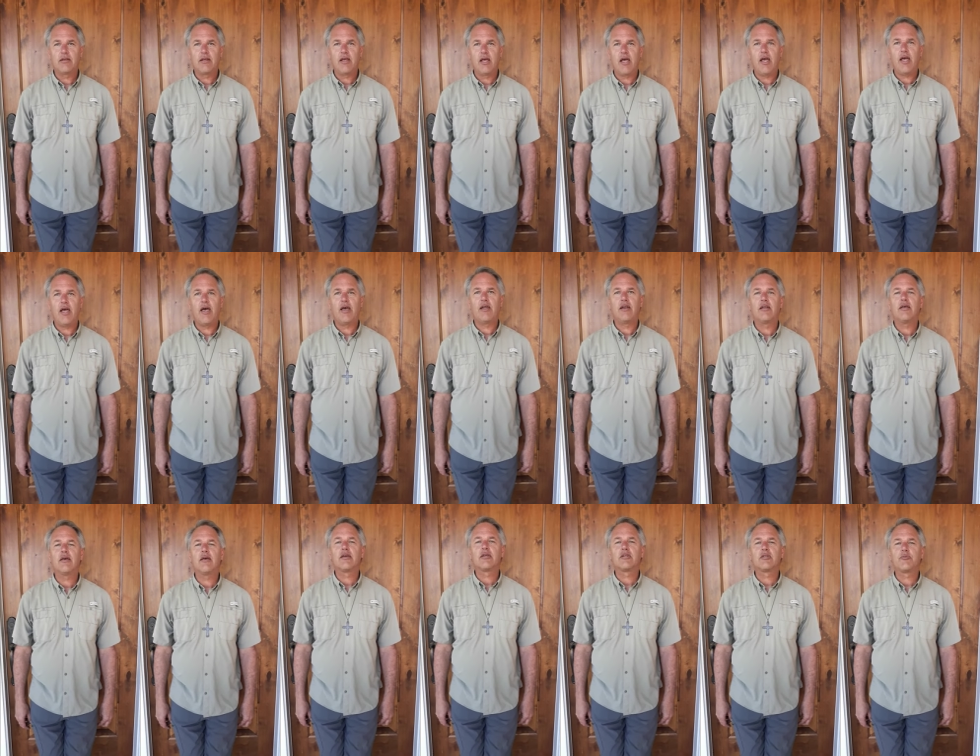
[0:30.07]
and
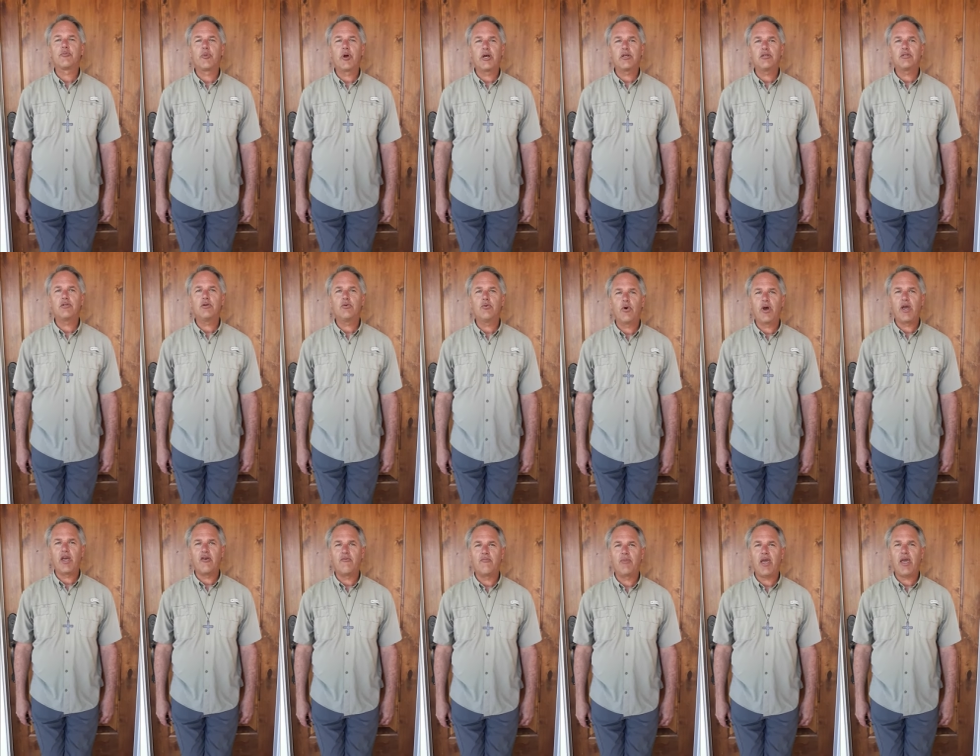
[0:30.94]
expressed a
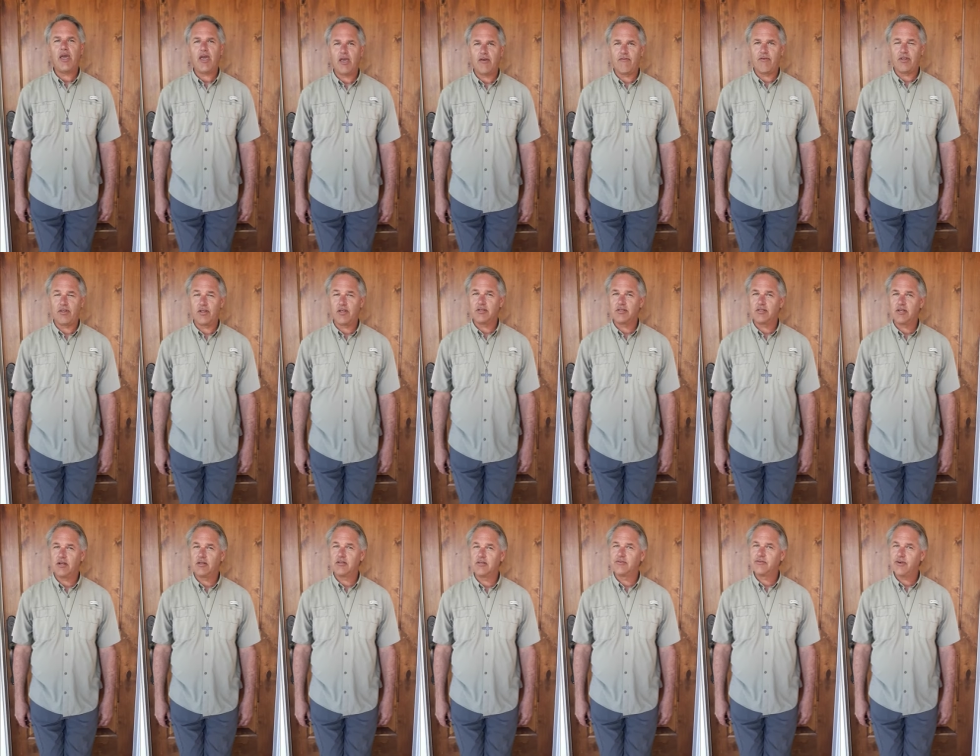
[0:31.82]
way of behaving that
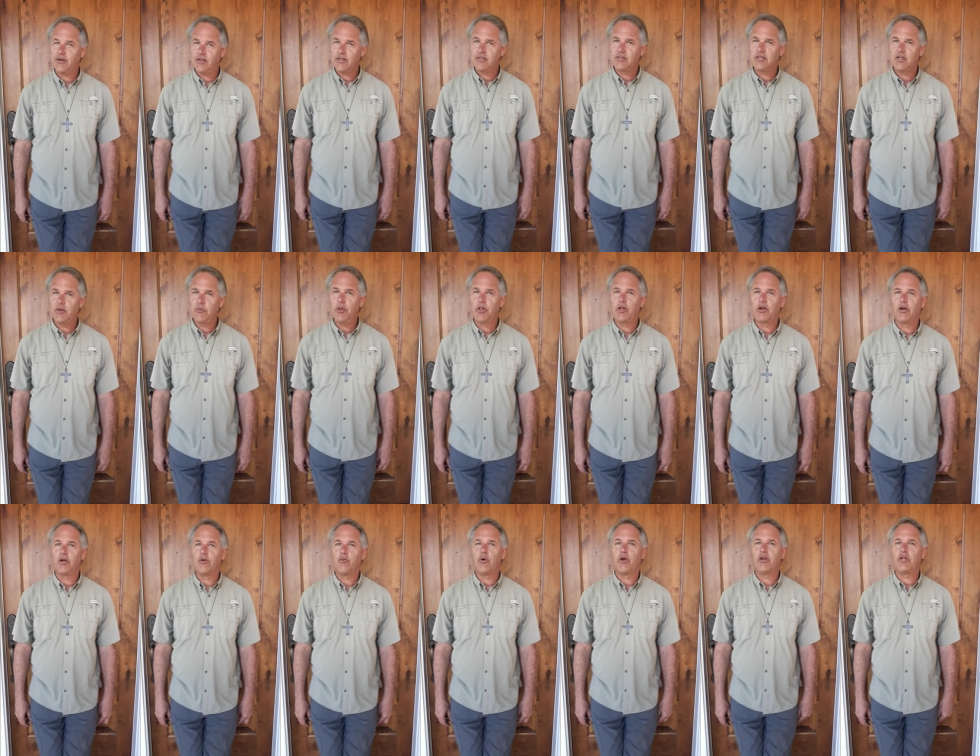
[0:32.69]
sounds very
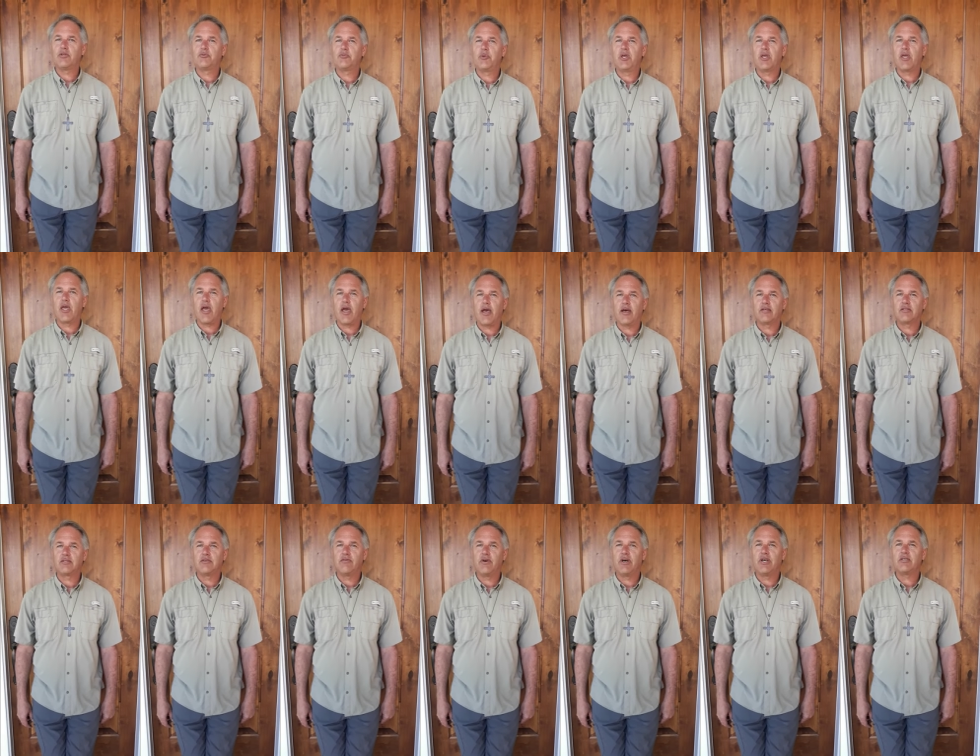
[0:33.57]
similar to what is being
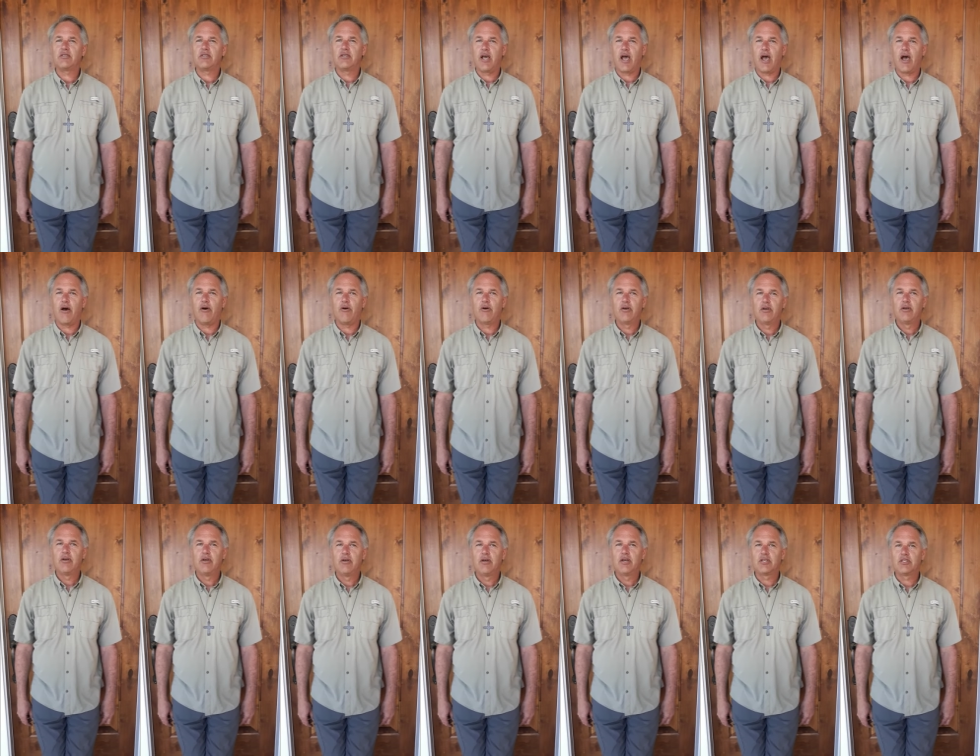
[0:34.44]
asked of us now
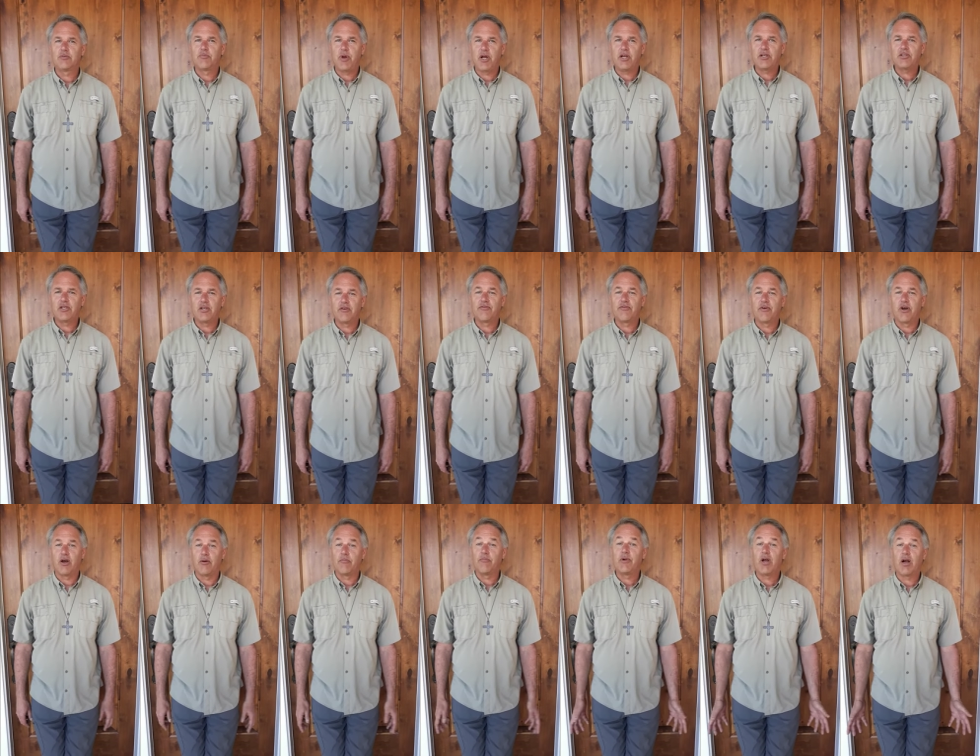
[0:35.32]
especially
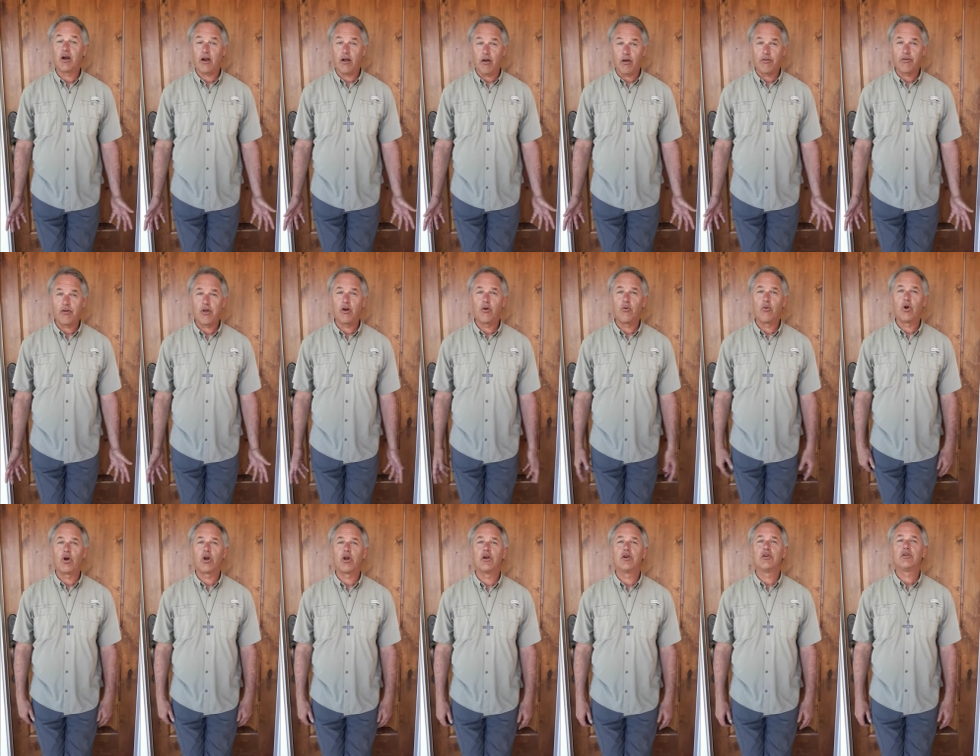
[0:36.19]
from our healthcare
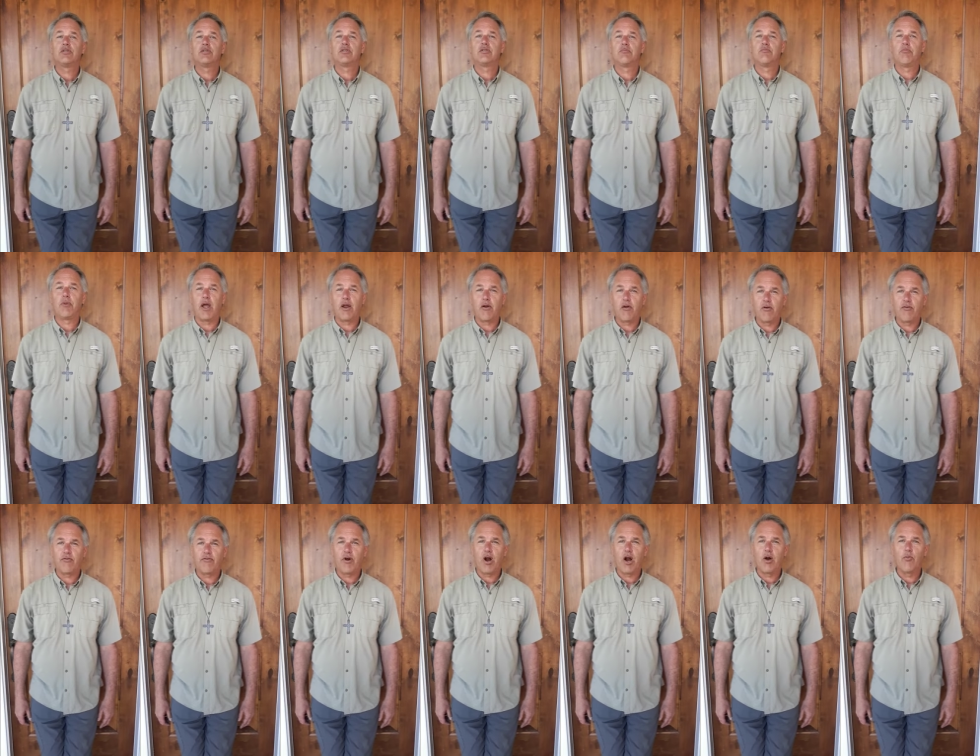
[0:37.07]
workers,
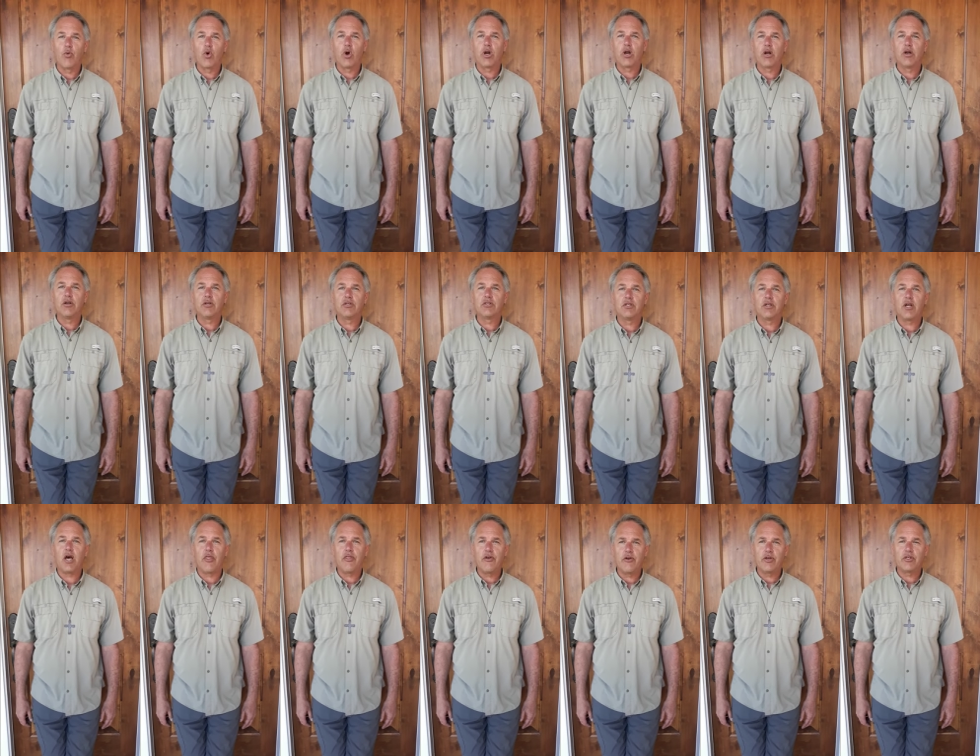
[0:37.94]
migrant farm workers, and
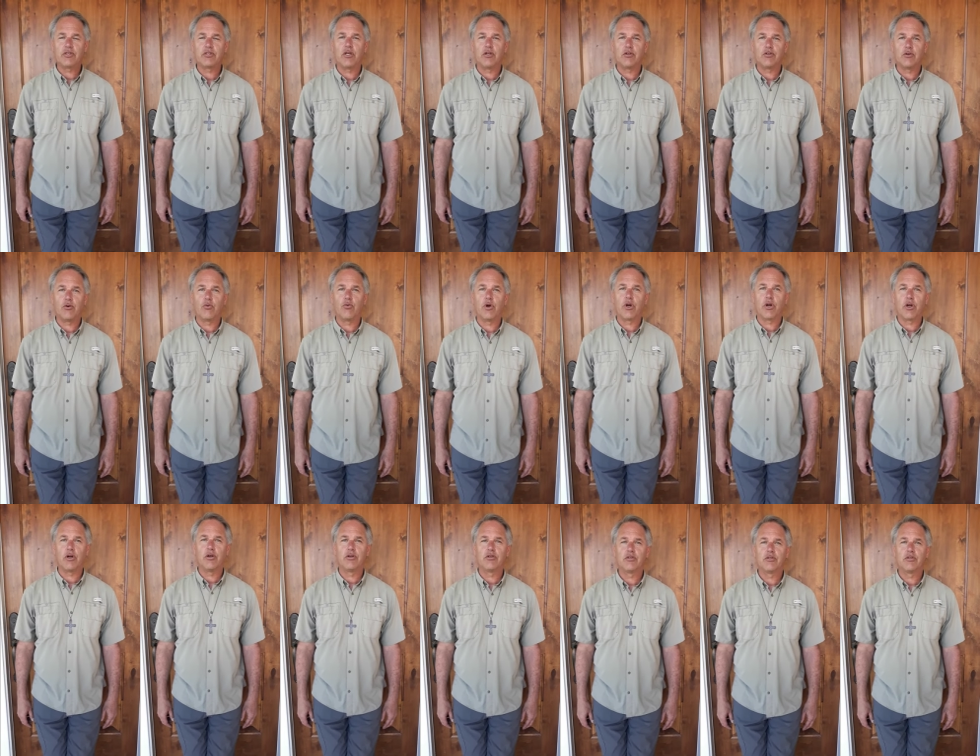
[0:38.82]
other essential
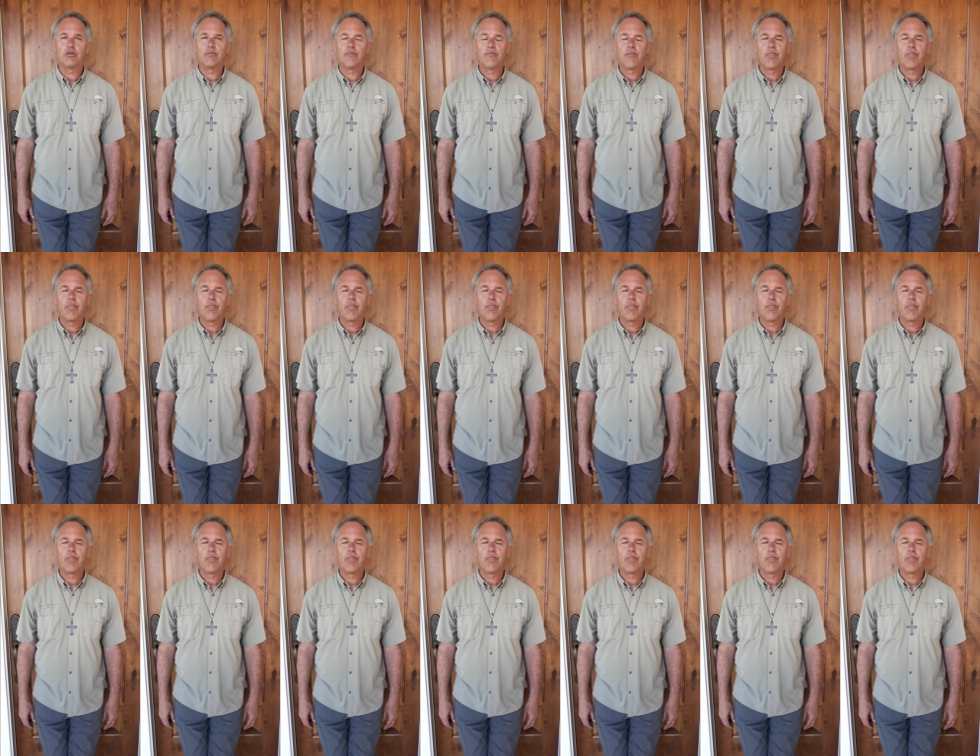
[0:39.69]
workers.